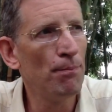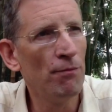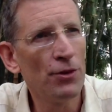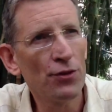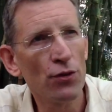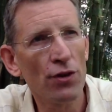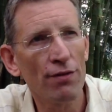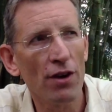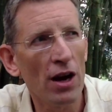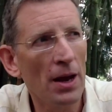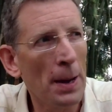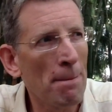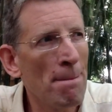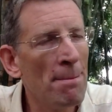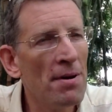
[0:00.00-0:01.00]
sort
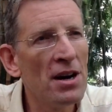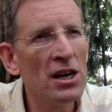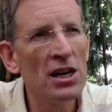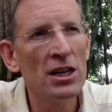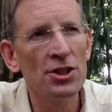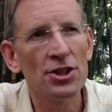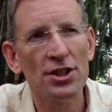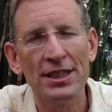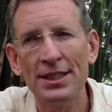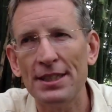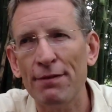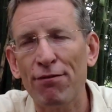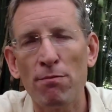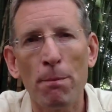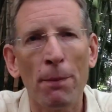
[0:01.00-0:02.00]
of emerged in
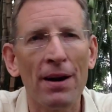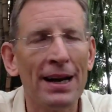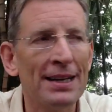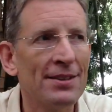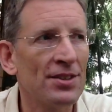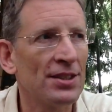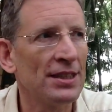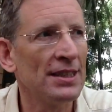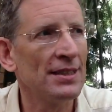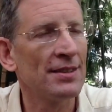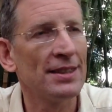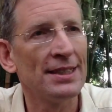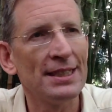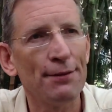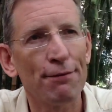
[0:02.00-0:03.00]
different places,
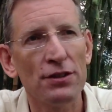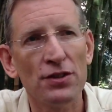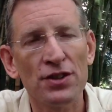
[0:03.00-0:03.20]
in different